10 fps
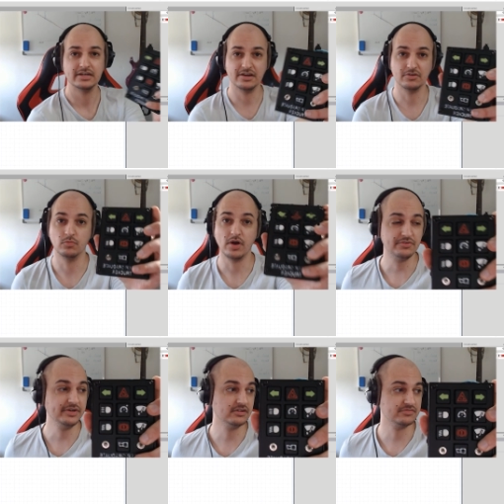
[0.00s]
the
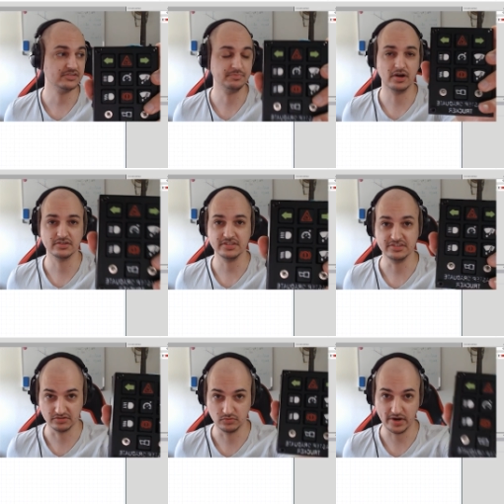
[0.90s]
wiring of this box is
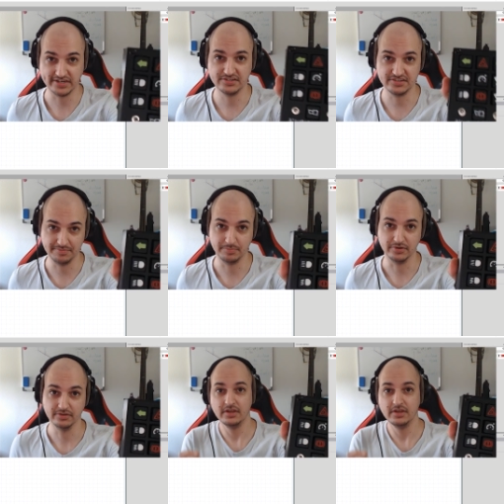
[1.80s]
quite simple